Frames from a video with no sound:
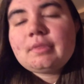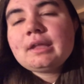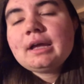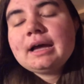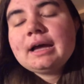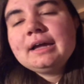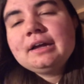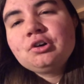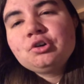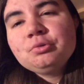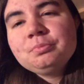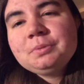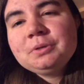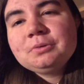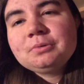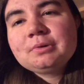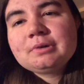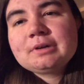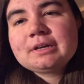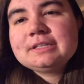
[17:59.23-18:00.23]
I hope
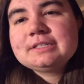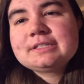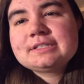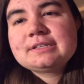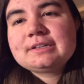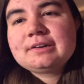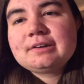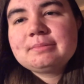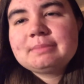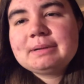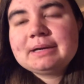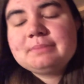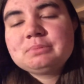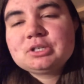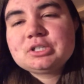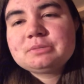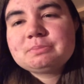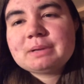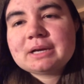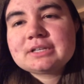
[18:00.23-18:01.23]
you will consider my
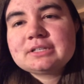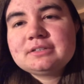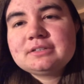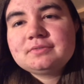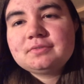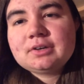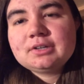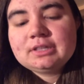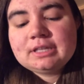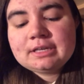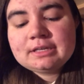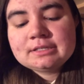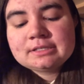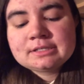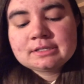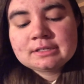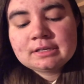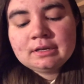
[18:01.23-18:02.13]
perspective on this.